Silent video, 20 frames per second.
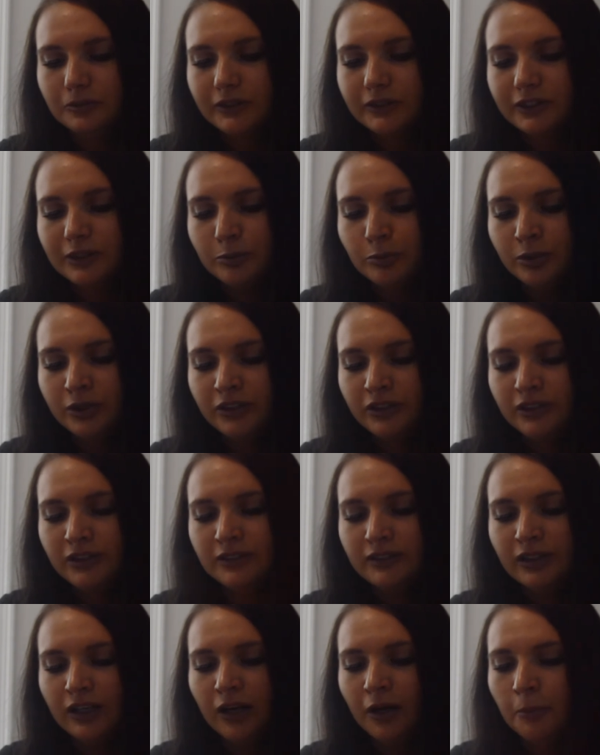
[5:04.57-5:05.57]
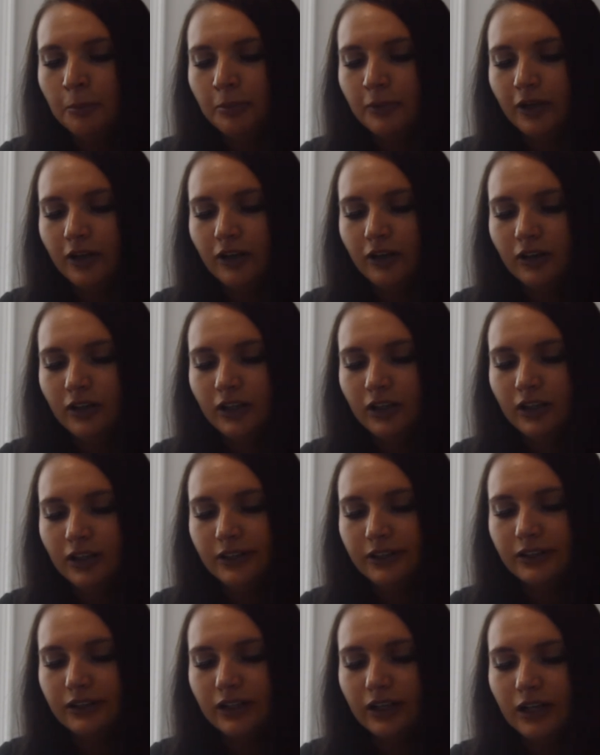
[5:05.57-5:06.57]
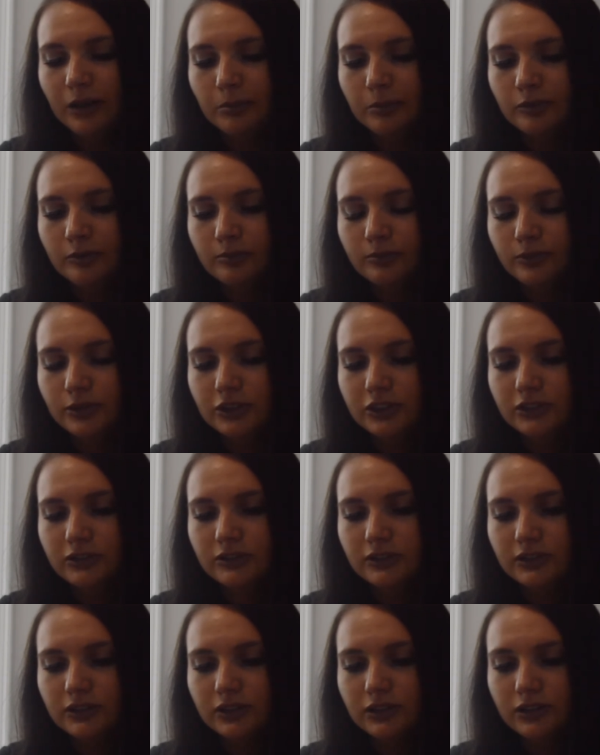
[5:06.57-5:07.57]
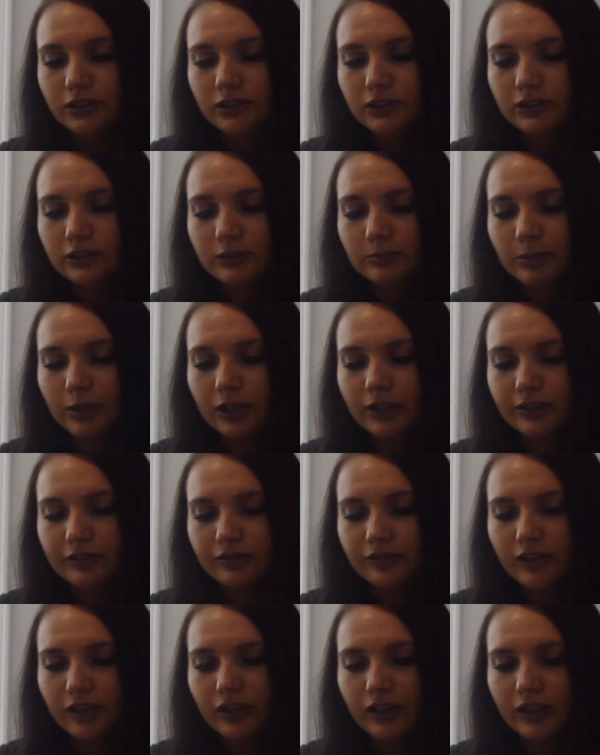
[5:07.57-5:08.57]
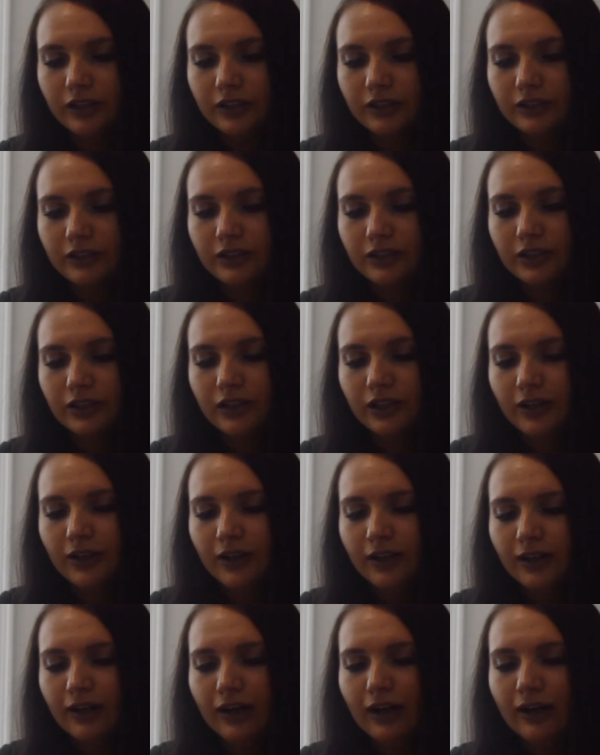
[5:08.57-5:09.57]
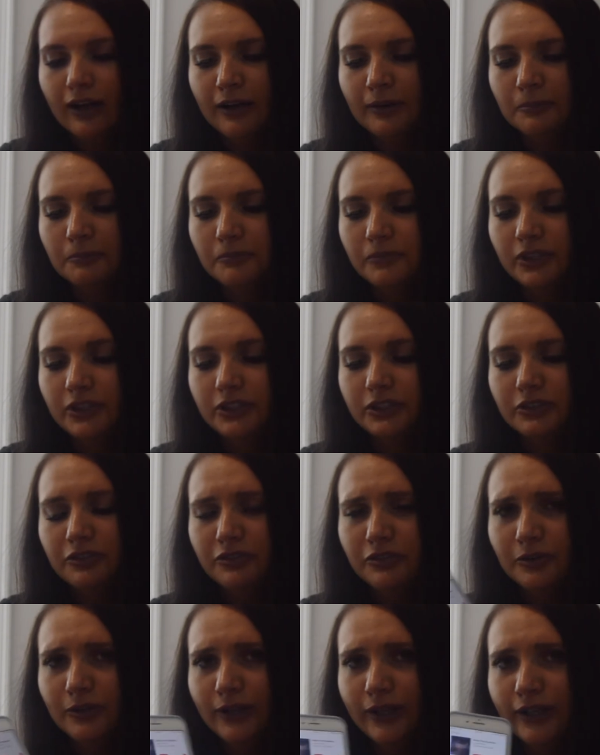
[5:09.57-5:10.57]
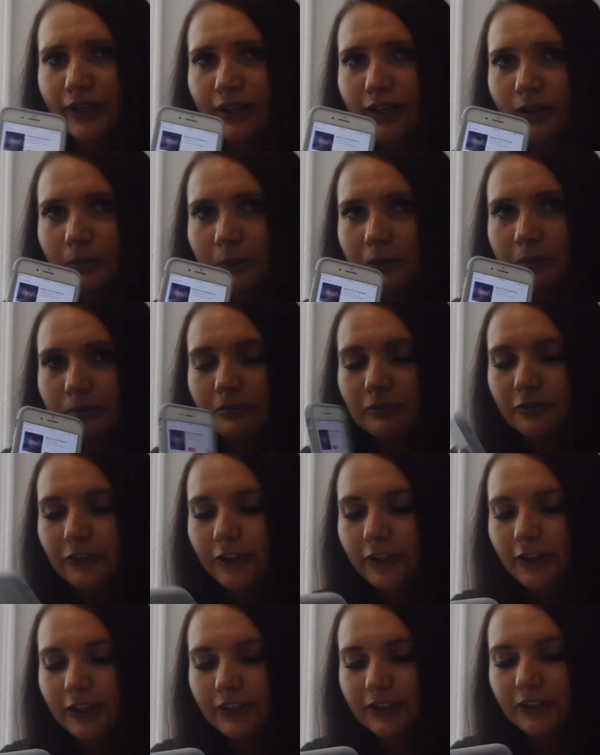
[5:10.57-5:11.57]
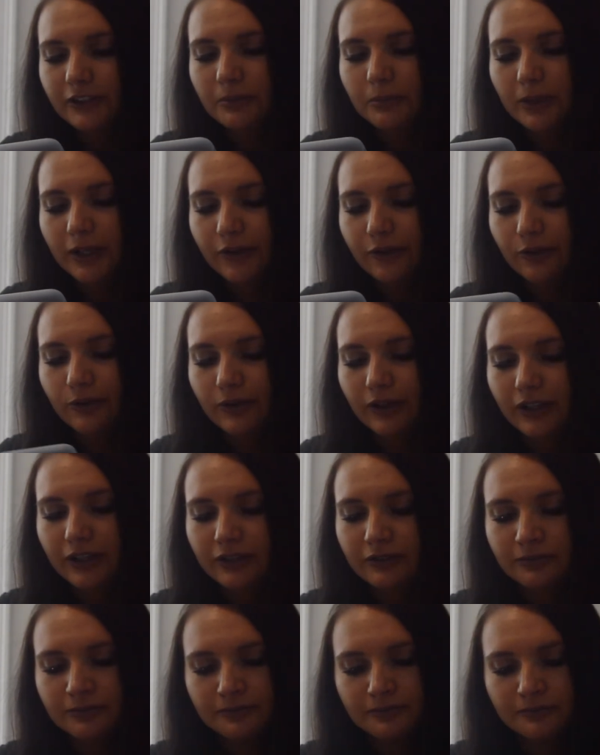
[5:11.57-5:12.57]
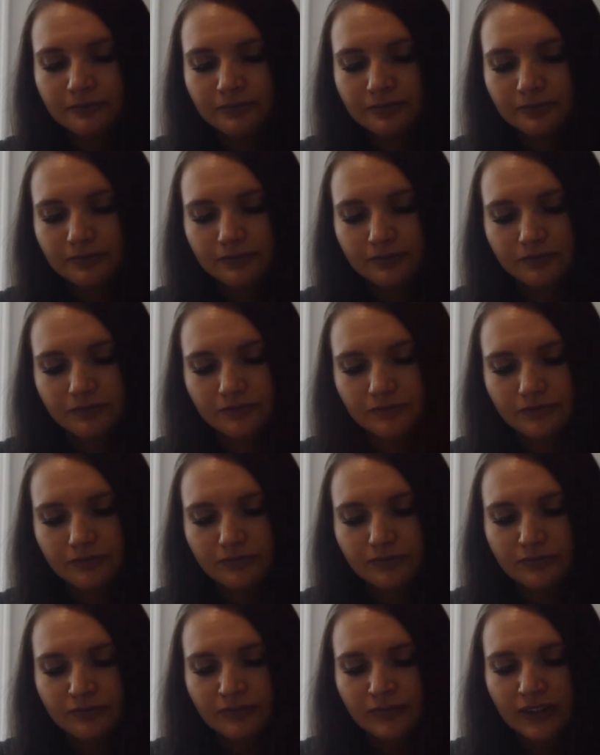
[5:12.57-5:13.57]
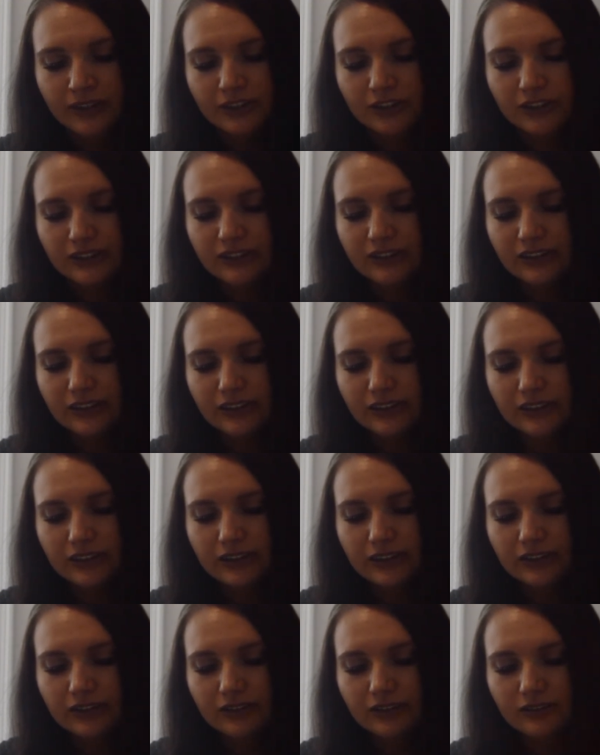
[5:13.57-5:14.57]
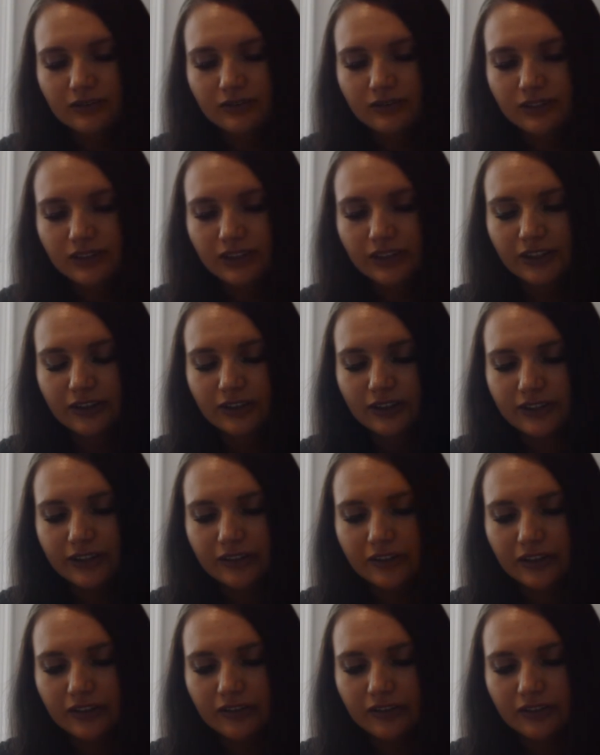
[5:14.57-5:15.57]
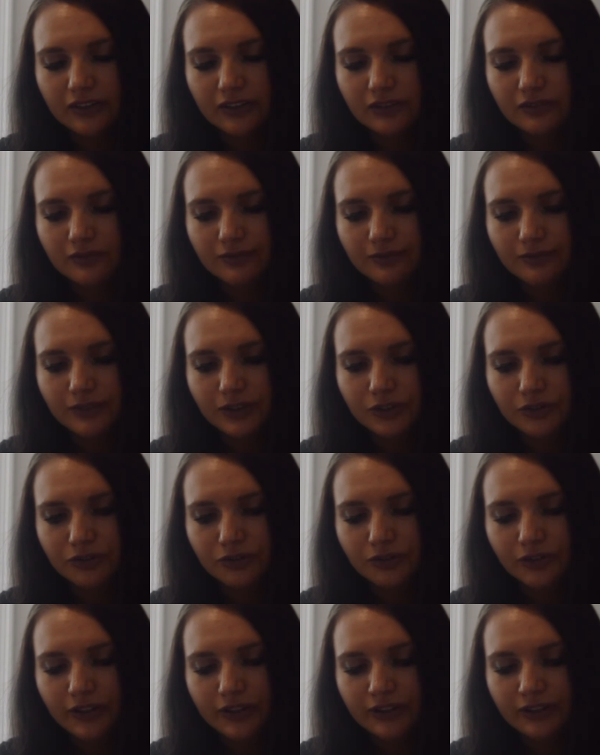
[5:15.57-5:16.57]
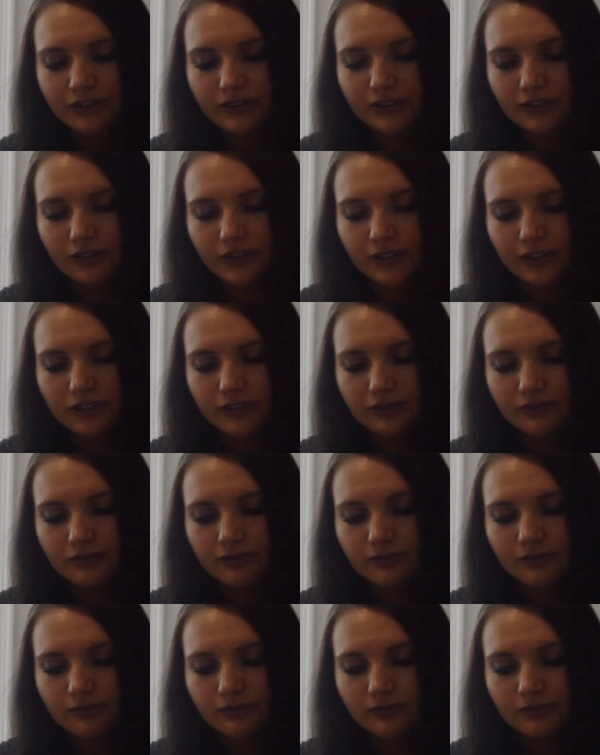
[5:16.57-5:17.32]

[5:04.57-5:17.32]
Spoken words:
will put this up on Apple Music and Spotify. The Euphoria album, very good, by the way. Just like literally anything. Euphoria is great.